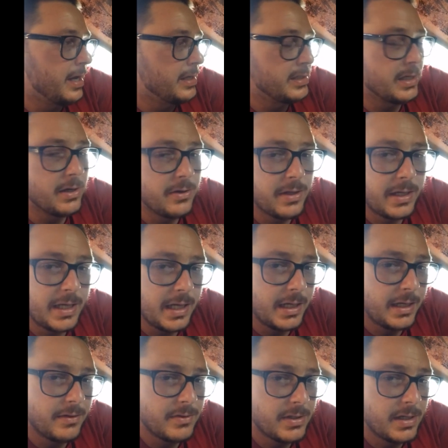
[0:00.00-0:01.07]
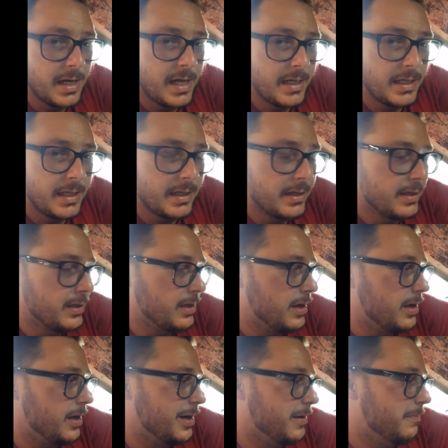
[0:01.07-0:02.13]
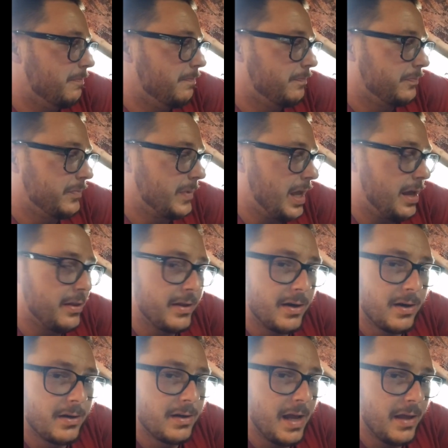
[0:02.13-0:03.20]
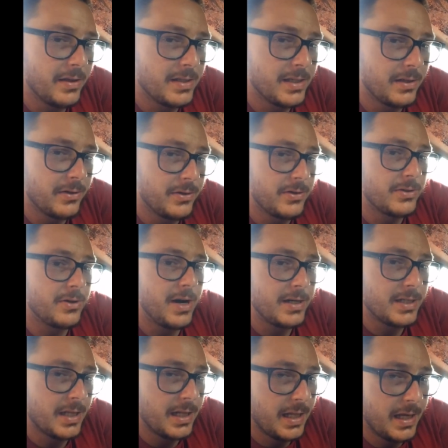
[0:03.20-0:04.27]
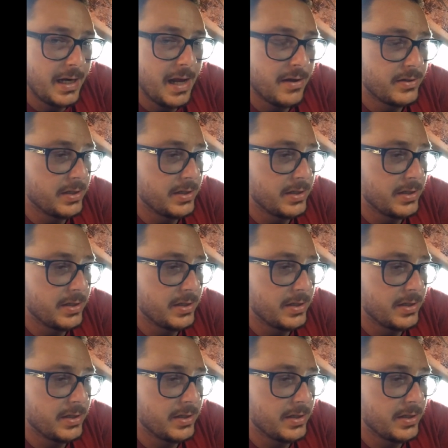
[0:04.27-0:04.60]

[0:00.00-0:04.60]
So that kind of gives you an idea how the cylinders are actually laid out,